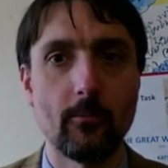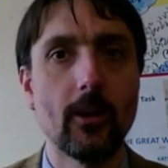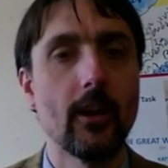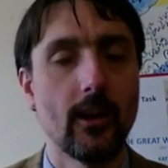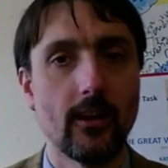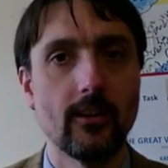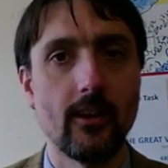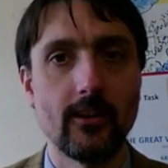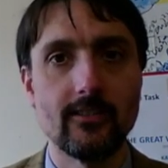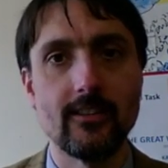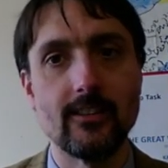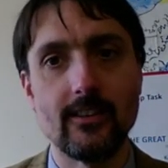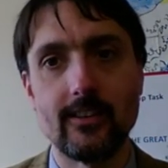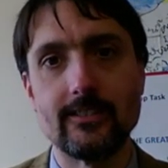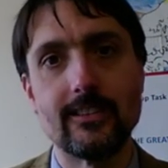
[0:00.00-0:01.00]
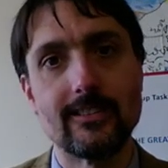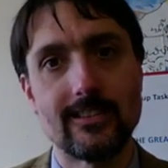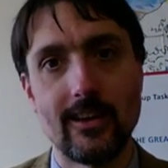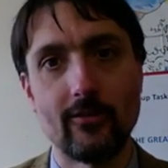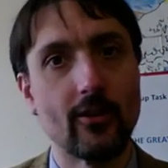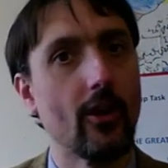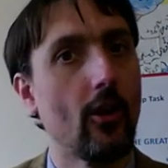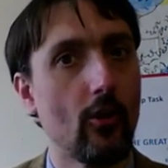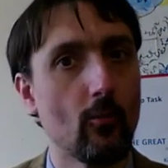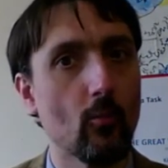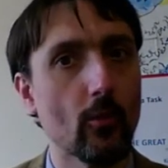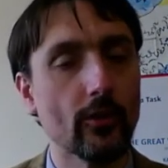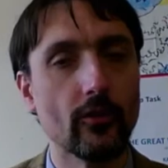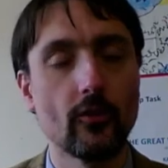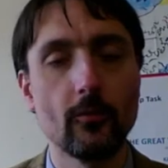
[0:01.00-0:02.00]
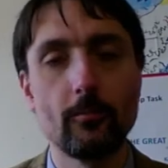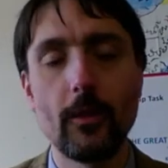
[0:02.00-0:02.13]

in 1997 onwards,